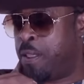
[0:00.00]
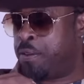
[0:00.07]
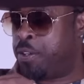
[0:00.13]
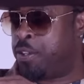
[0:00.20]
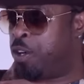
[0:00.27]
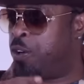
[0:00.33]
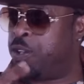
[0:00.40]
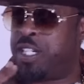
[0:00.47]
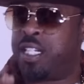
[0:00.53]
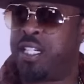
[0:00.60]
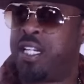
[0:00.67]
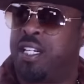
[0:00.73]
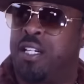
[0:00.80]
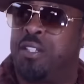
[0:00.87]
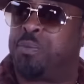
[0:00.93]
You know, then
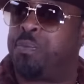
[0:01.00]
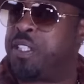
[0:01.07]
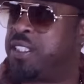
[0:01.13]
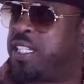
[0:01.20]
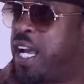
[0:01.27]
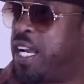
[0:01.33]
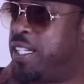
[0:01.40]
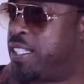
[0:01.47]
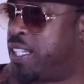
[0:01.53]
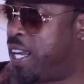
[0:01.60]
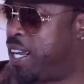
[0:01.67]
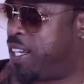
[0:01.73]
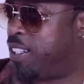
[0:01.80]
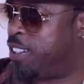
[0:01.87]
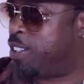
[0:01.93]
here comes Big Daddy
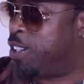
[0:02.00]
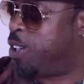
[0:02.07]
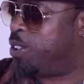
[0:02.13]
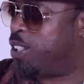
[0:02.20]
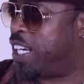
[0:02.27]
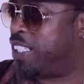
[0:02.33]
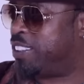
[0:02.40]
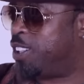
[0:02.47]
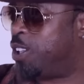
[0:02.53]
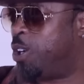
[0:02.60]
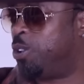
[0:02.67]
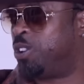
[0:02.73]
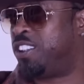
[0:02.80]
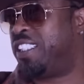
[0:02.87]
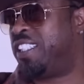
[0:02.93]
Kane. You know, that's the
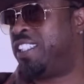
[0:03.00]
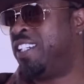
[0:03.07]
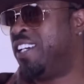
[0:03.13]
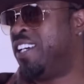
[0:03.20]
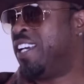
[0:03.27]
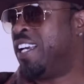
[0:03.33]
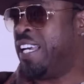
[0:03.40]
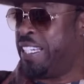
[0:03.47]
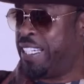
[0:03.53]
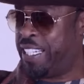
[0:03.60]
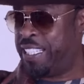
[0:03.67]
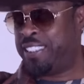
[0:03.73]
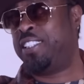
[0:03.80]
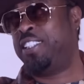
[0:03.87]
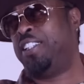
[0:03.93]
OG and
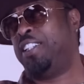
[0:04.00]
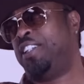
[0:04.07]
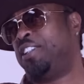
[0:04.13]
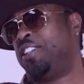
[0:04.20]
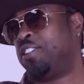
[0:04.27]
his hood.